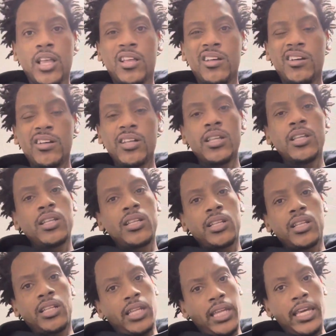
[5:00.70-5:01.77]
cook,
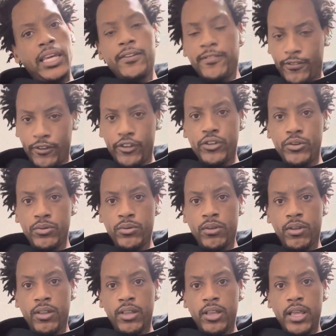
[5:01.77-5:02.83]
clean for you,
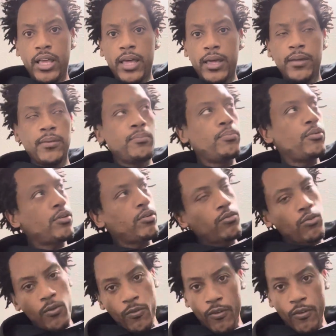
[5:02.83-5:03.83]
and put a roof